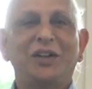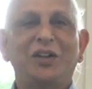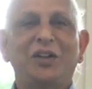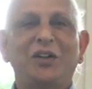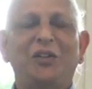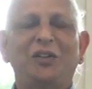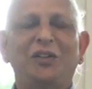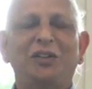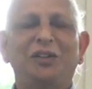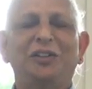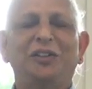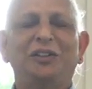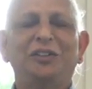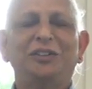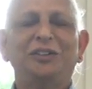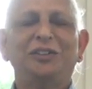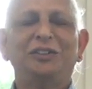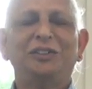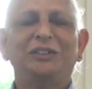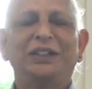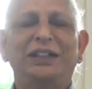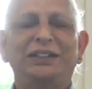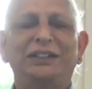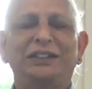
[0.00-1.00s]
Hold on
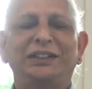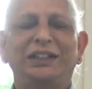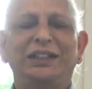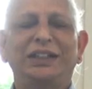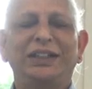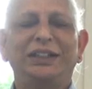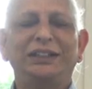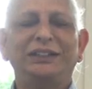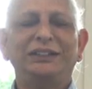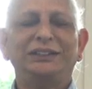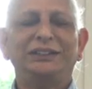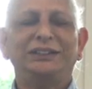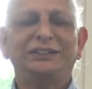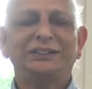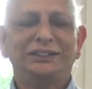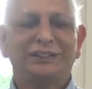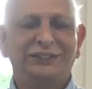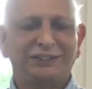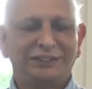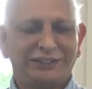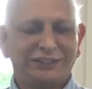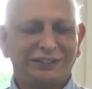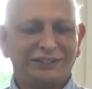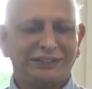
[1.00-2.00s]
to that light,
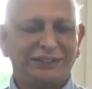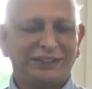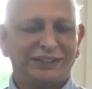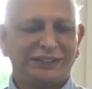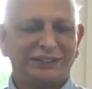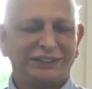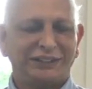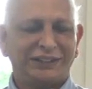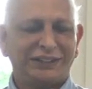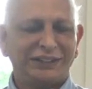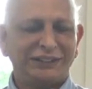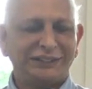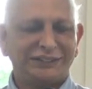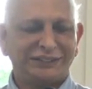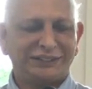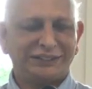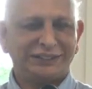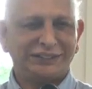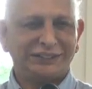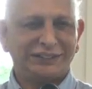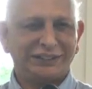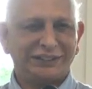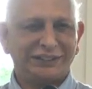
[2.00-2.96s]
that lit